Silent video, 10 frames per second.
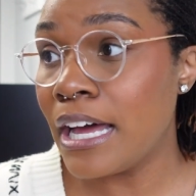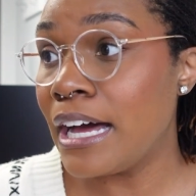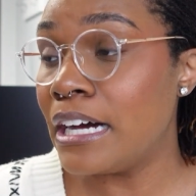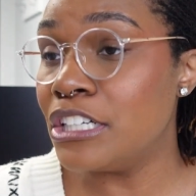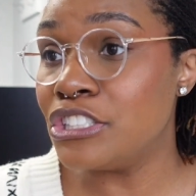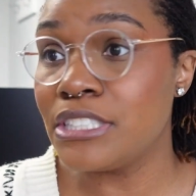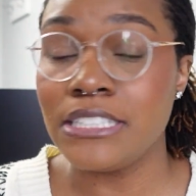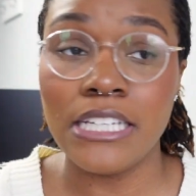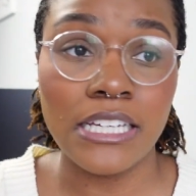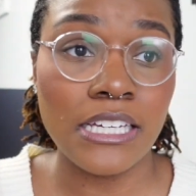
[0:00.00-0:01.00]
I
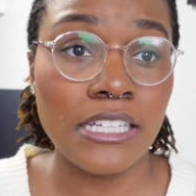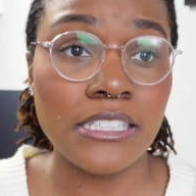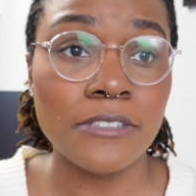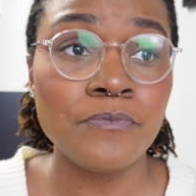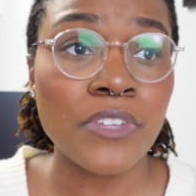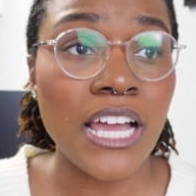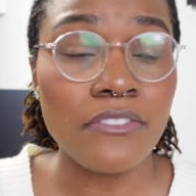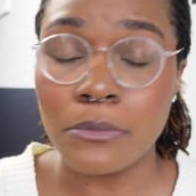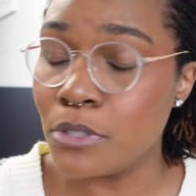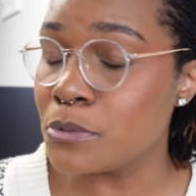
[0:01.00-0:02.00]
understand
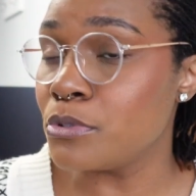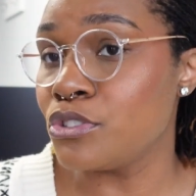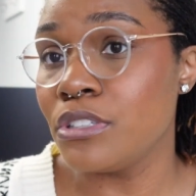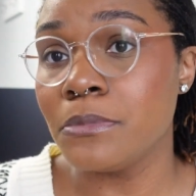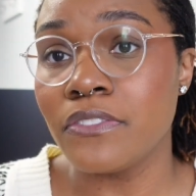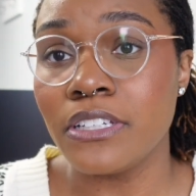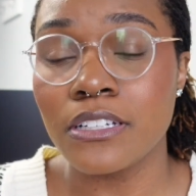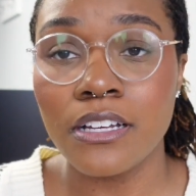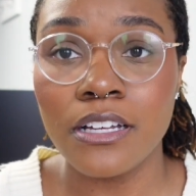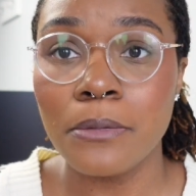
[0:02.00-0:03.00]
having multiple streams of
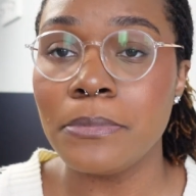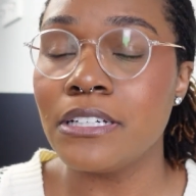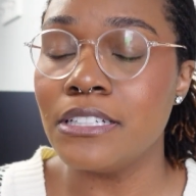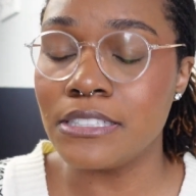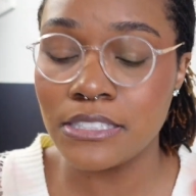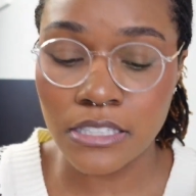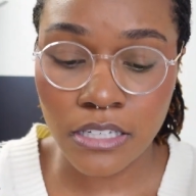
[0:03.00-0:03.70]
income, because